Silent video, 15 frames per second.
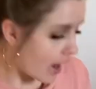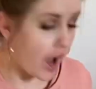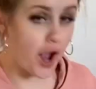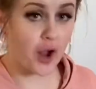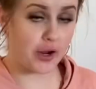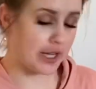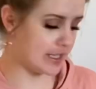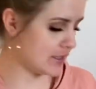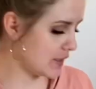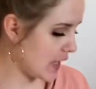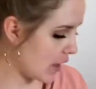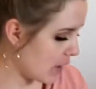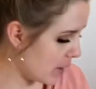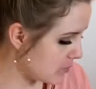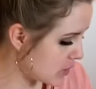all right, so
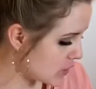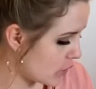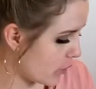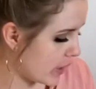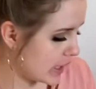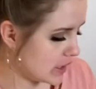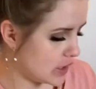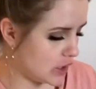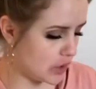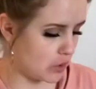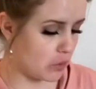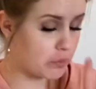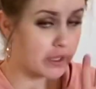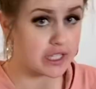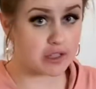now I'm just going to
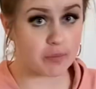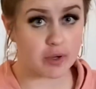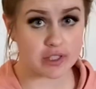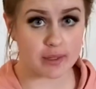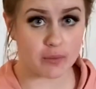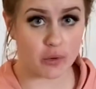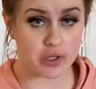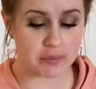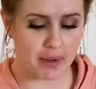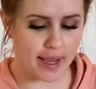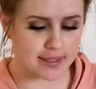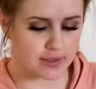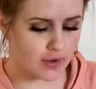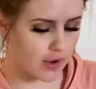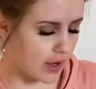place the books I'm going to
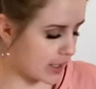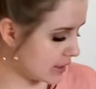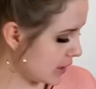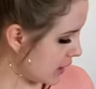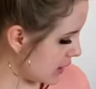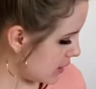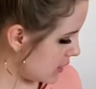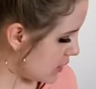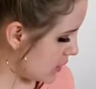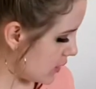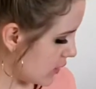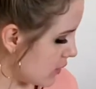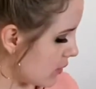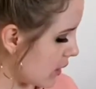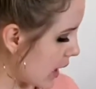pass on
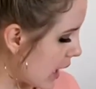into